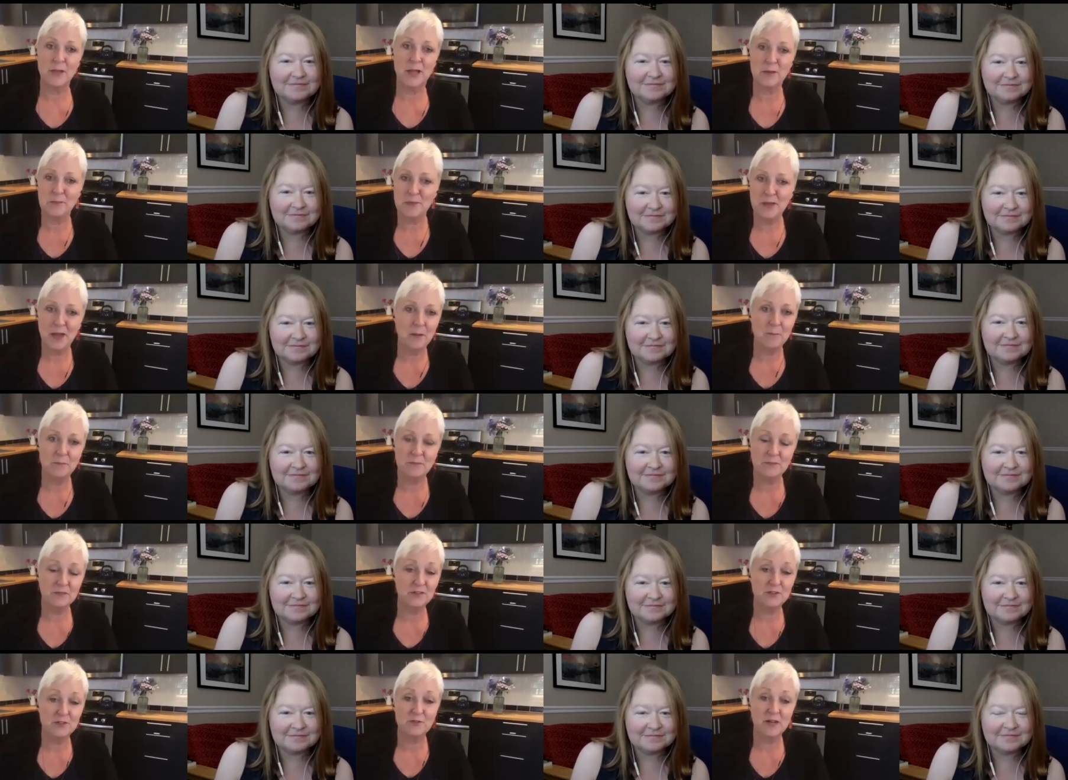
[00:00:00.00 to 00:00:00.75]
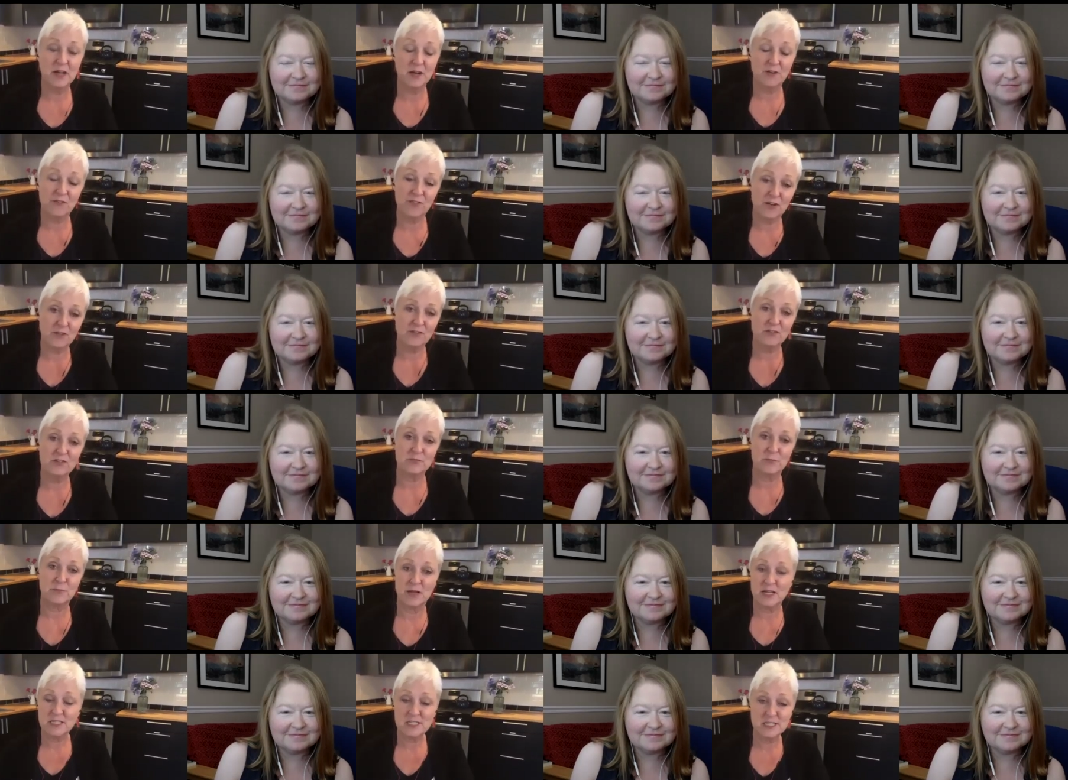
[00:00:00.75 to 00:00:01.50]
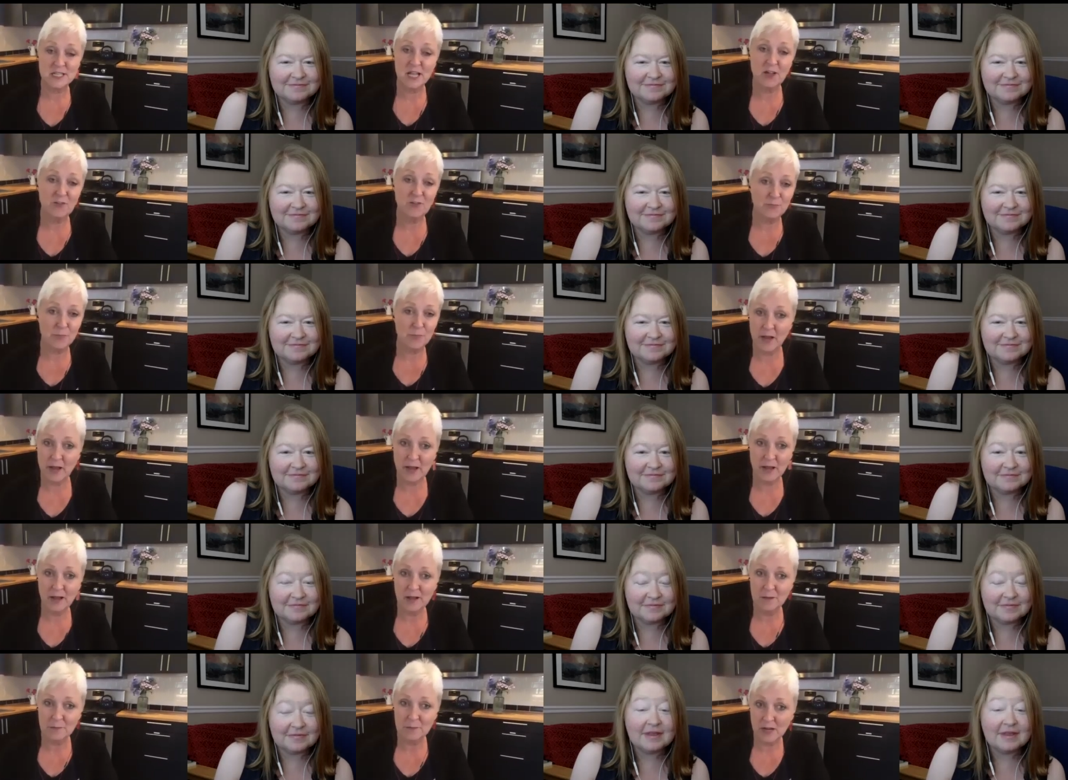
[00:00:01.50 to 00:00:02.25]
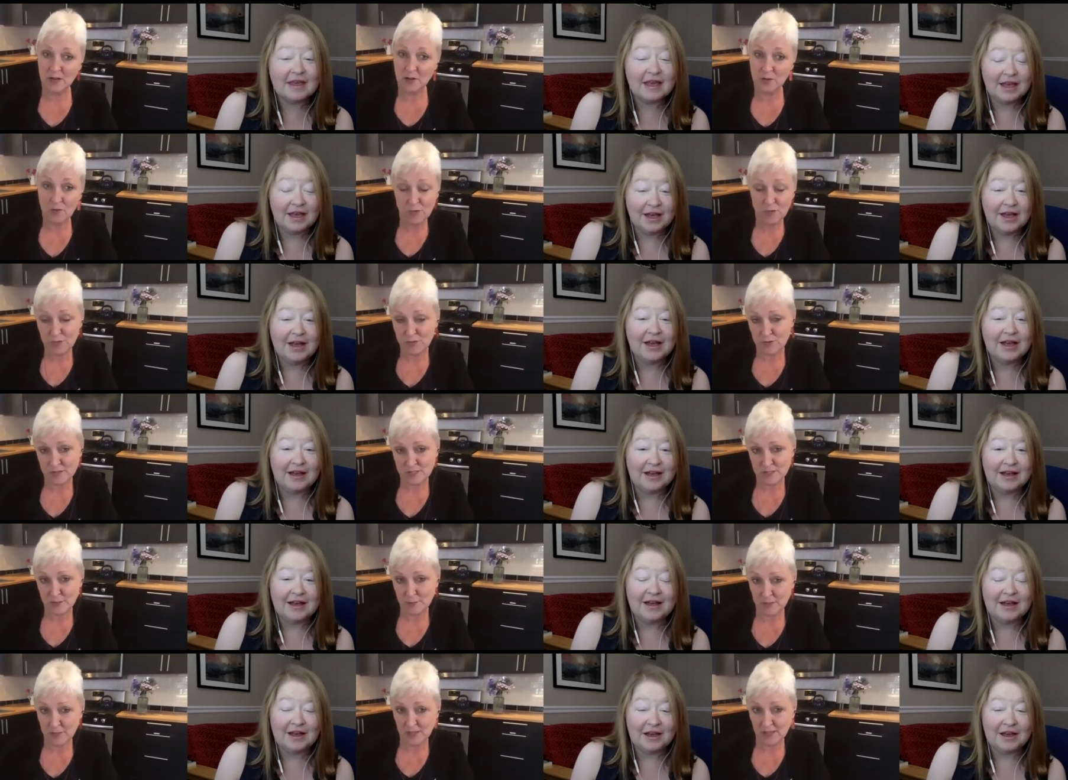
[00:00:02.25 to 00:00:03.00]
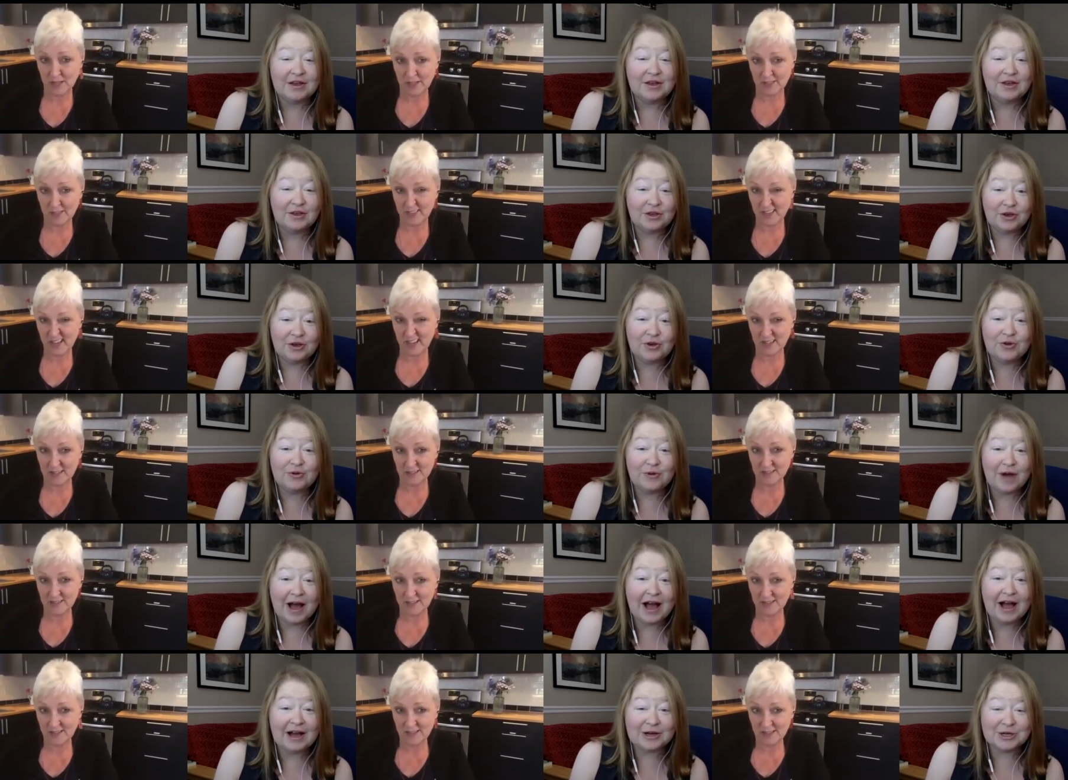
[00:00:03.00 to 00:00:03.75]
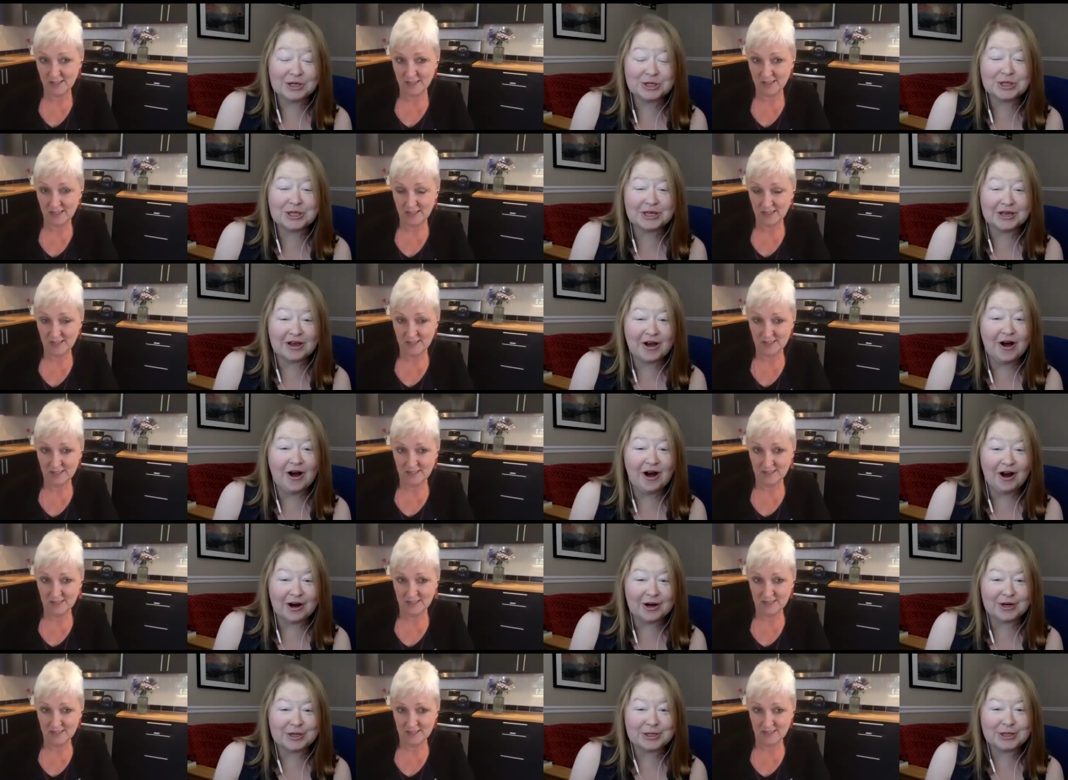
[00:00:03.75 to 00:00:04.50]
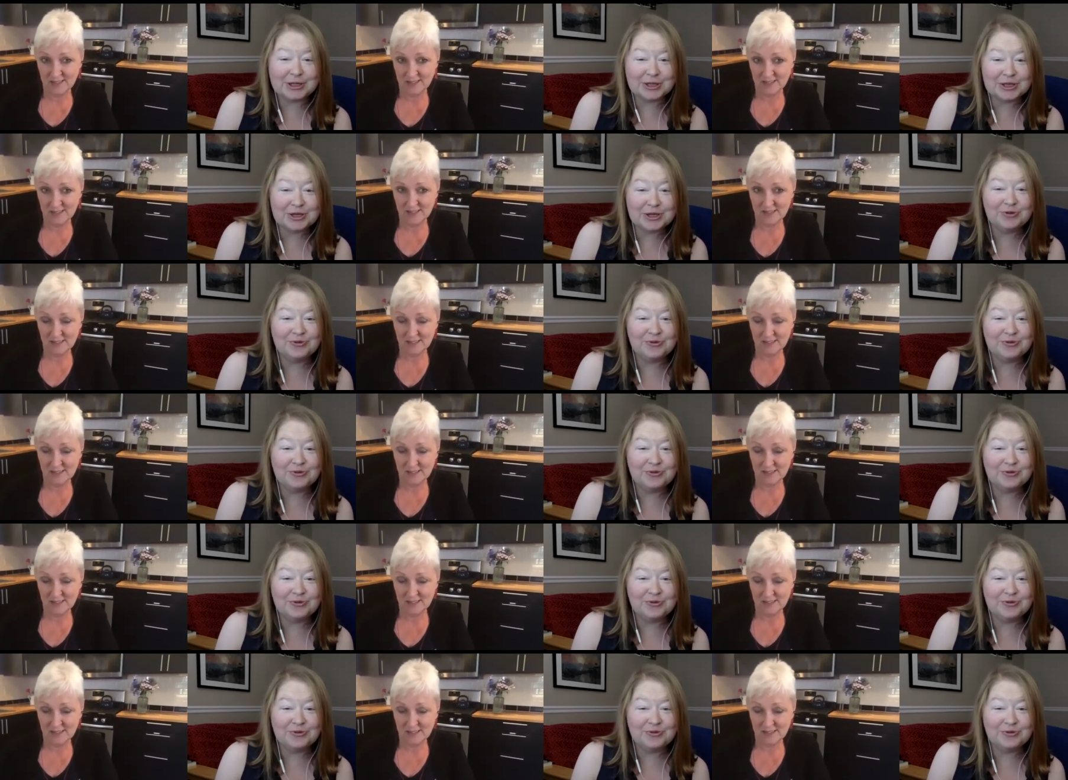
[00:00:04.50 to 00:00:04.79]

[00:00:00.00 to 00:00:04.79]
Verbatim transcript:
Speaker 1: maybe i'm doing a favor to myself by by going through something like that
Speaker 2: you actually are so